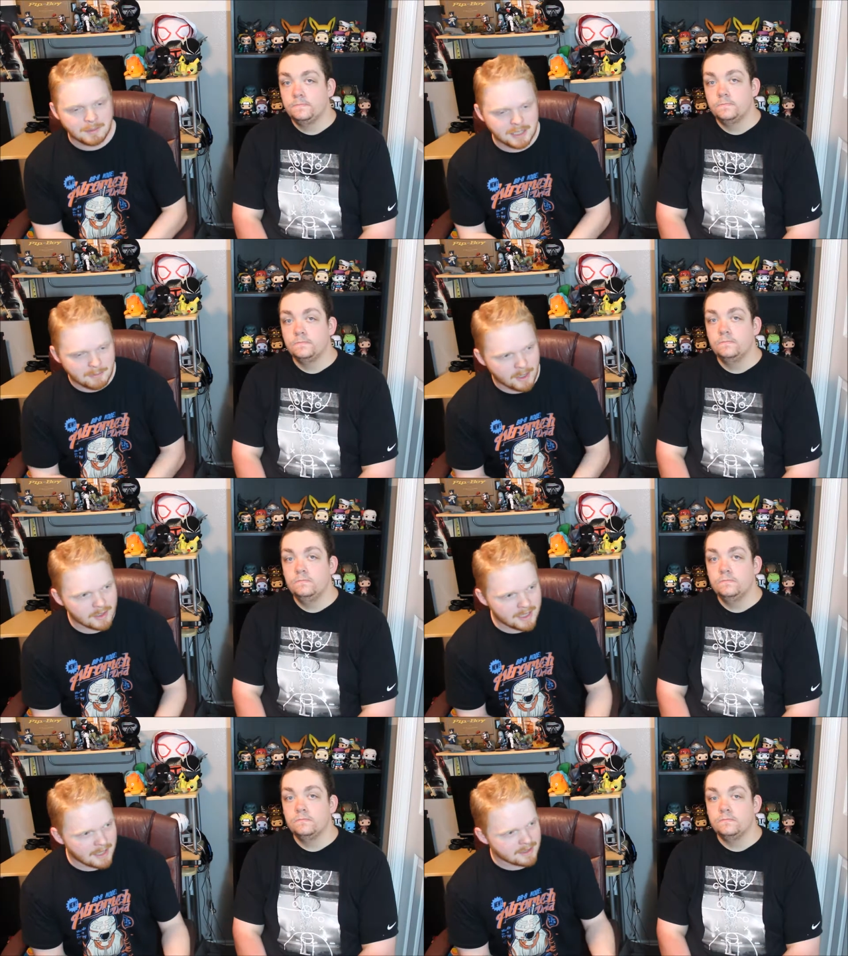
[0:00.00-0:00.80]
Speaker 1: I mean, I'm
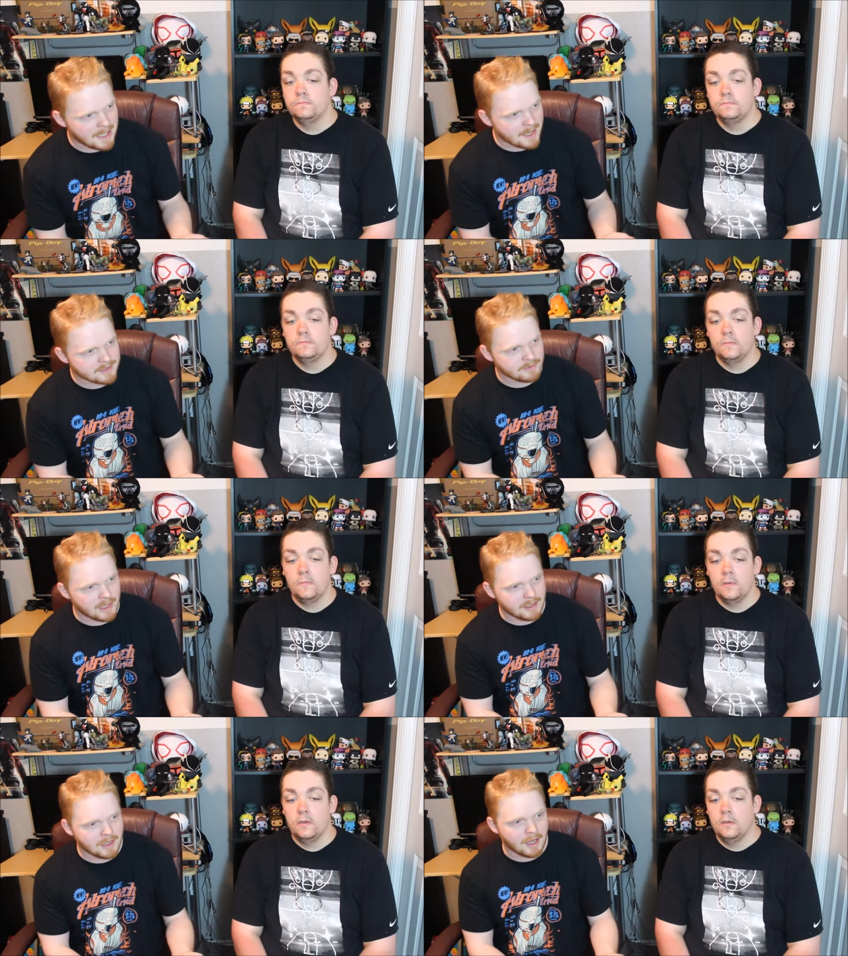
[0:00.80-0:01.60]
already getting
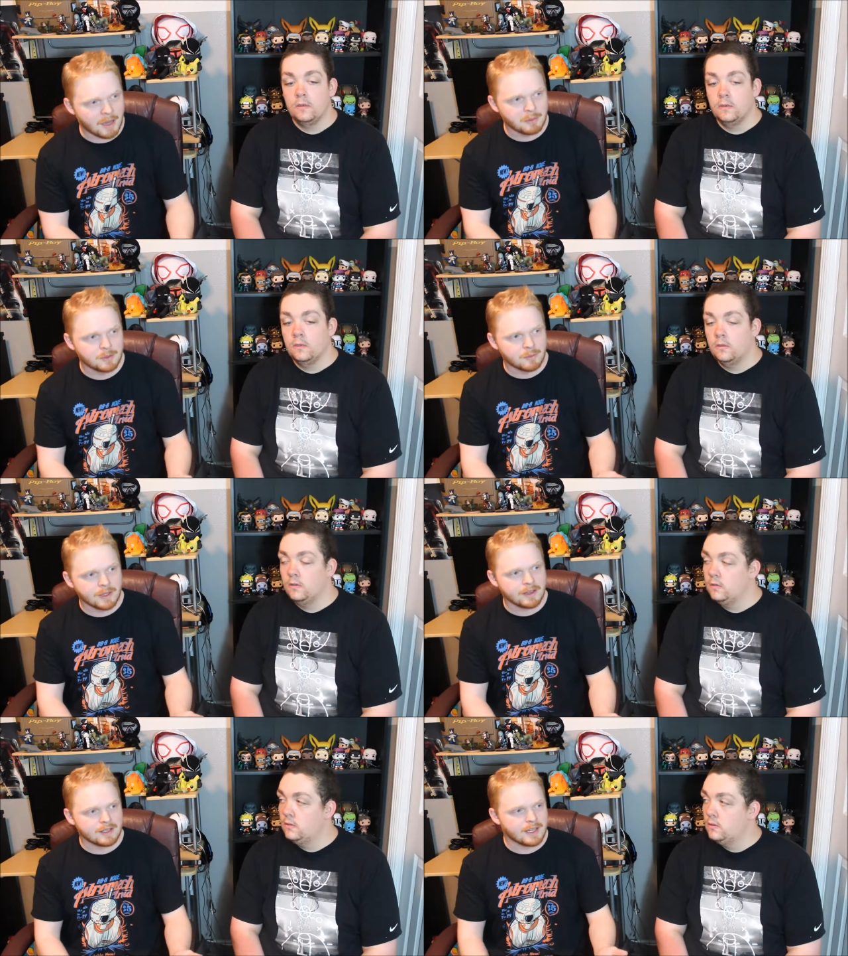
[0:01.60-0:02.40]
Castlevania. I would
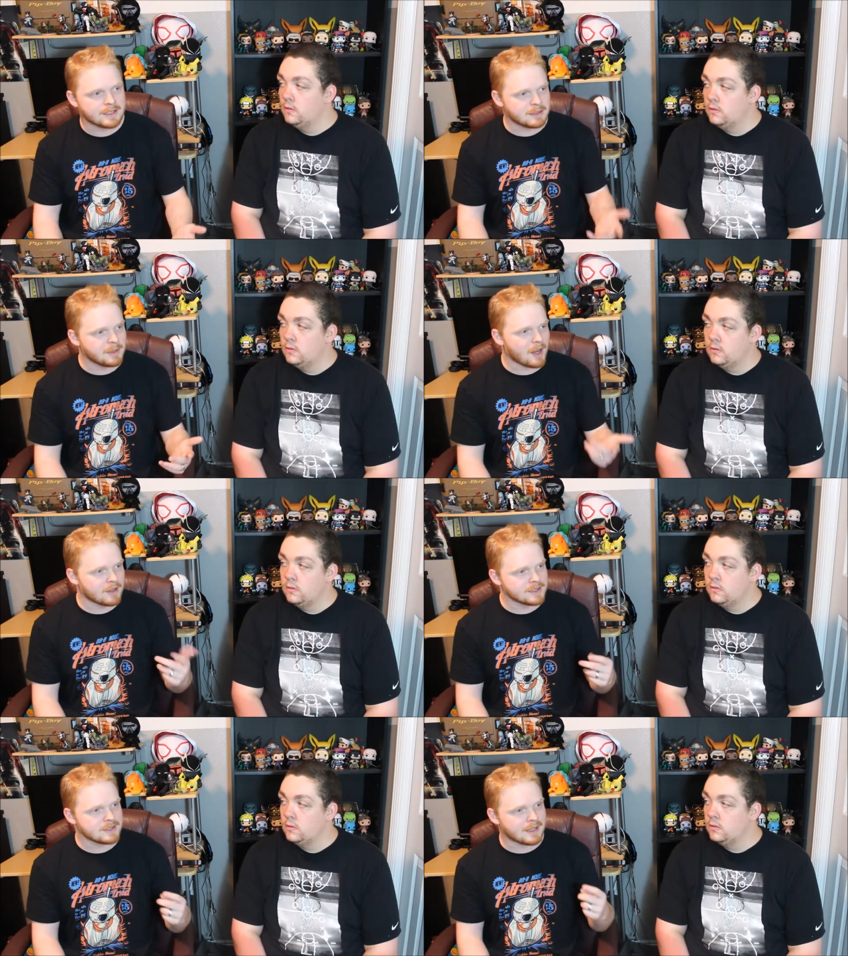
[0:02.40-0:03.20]
really like, to be
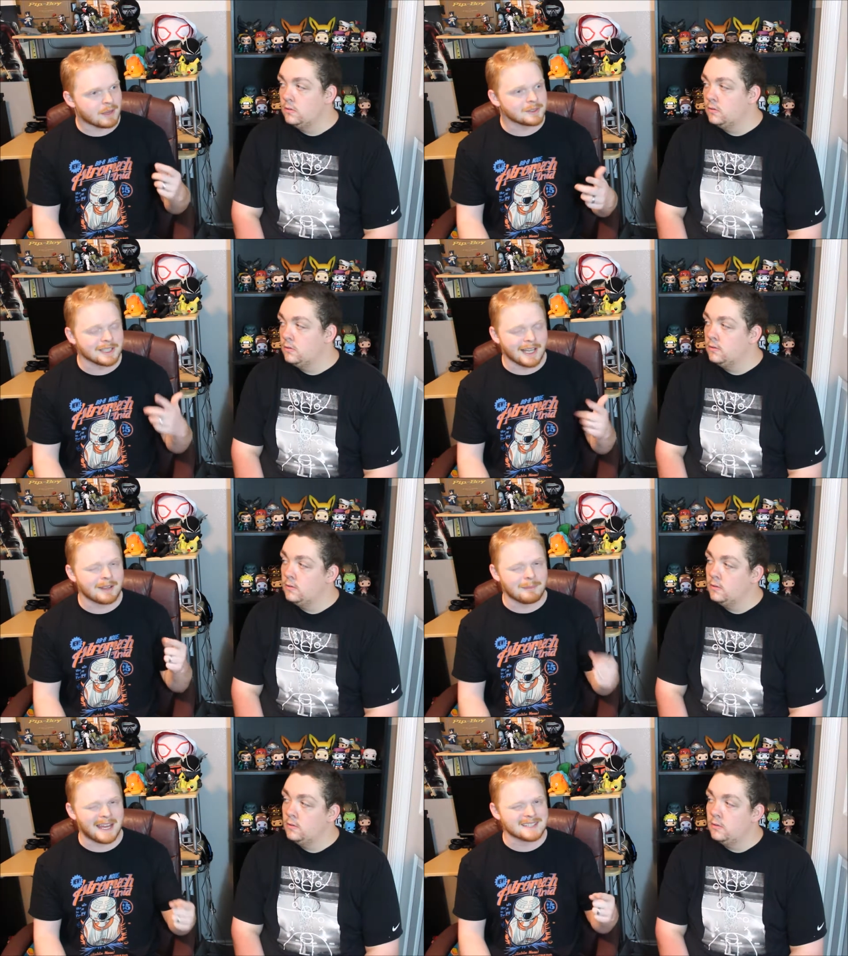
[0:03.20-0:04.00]
honest, I would like
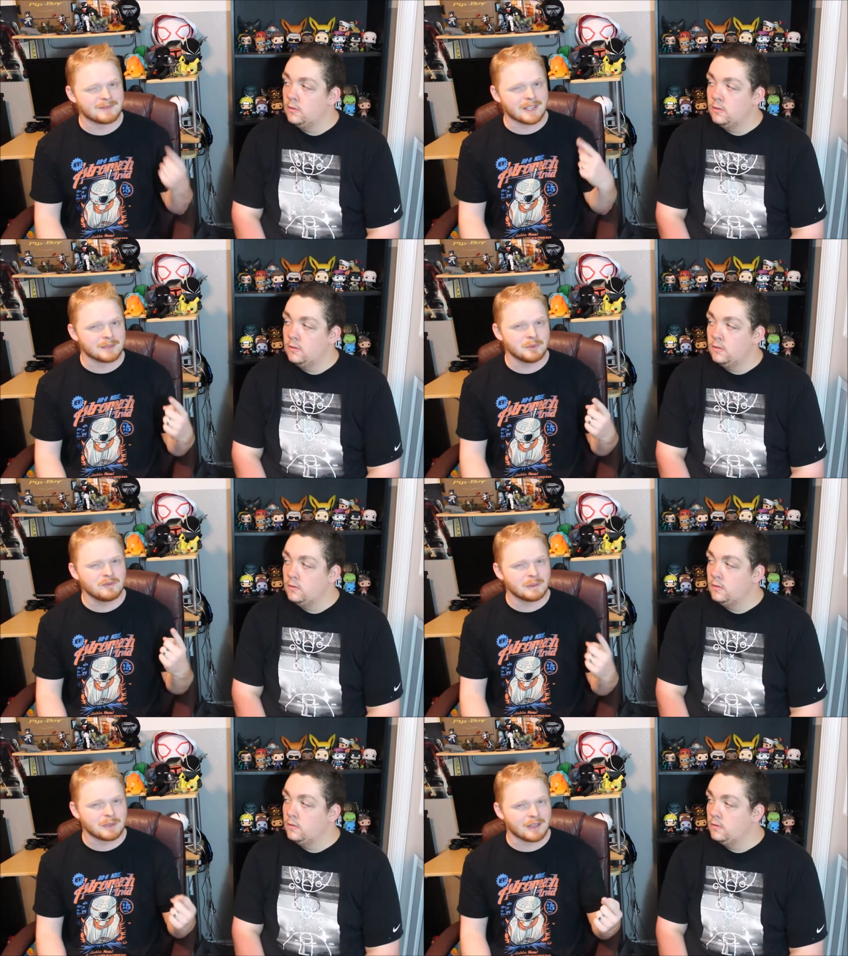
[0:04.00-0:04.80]
a Mass Effect
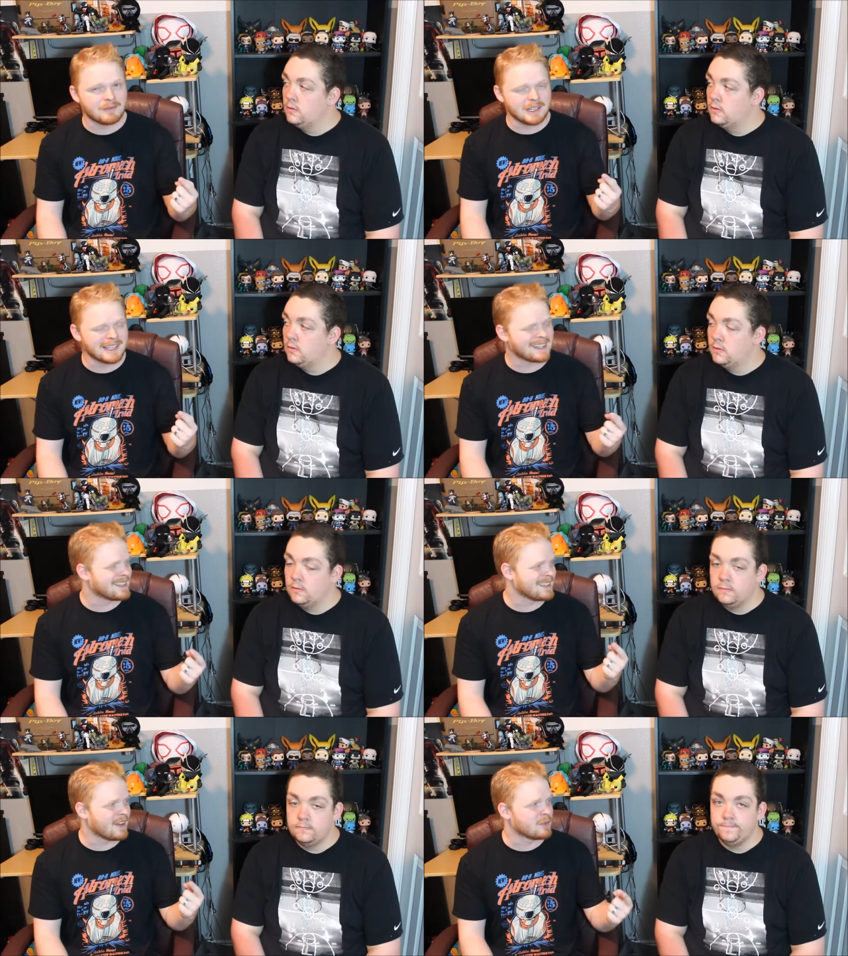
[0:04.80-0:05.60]
movie, but I feel like it
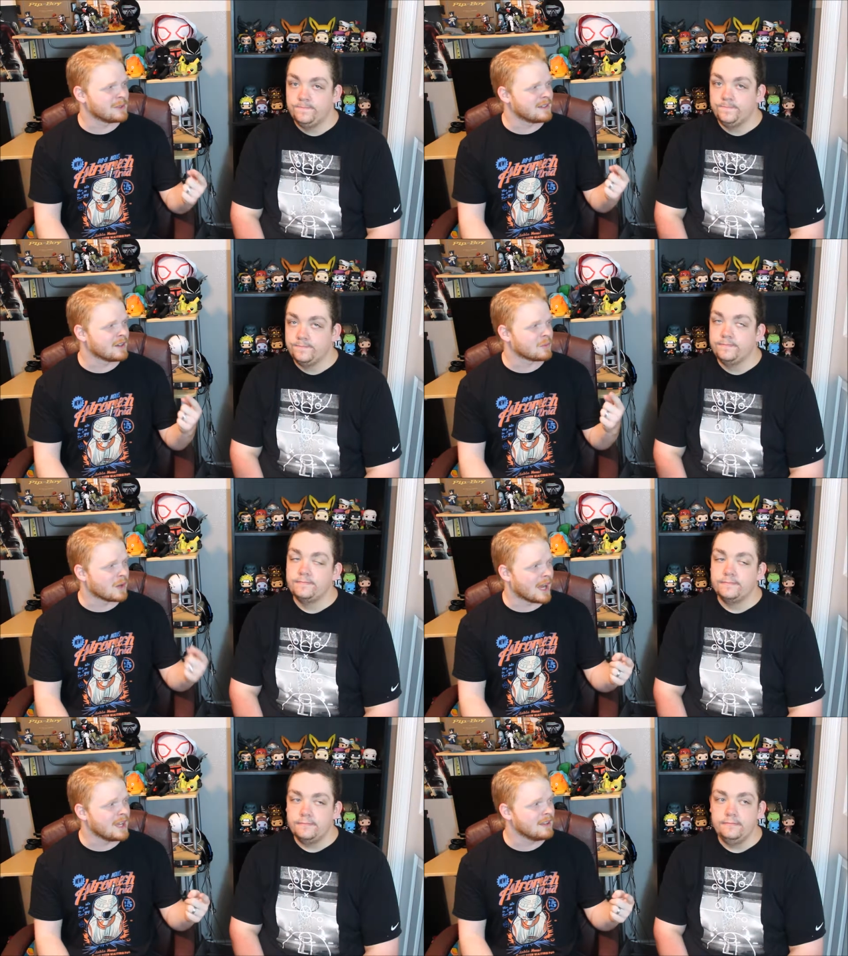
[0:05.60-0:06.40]
can never be done
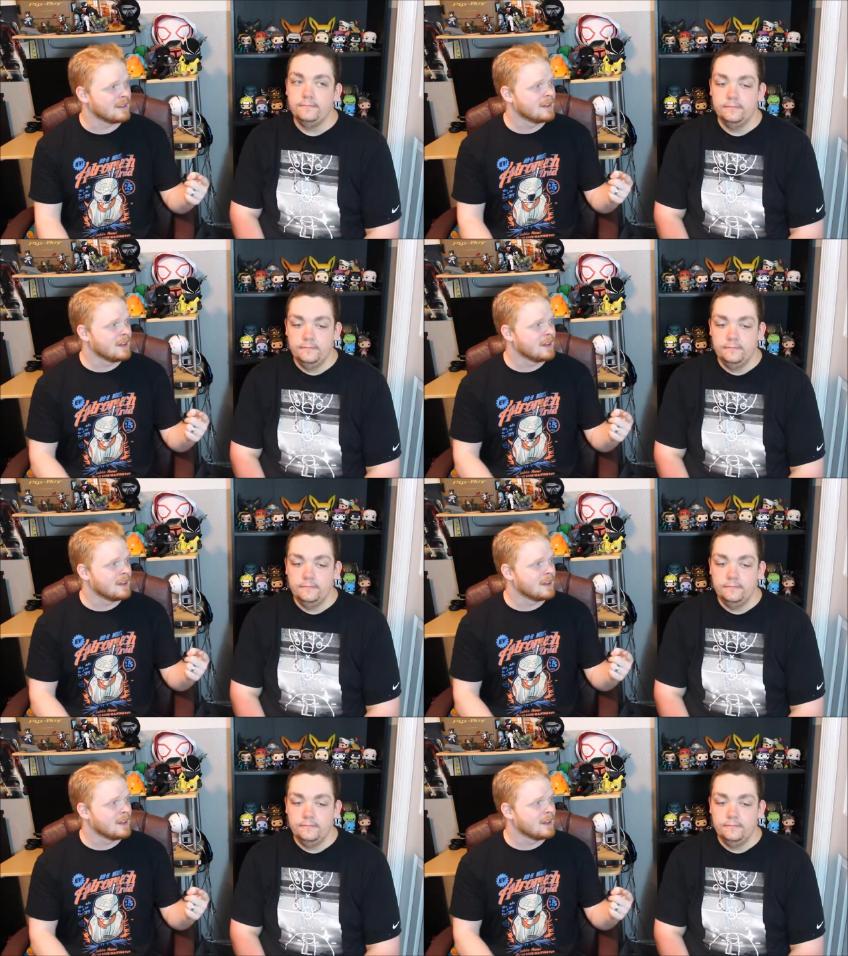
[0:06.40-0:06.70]
right.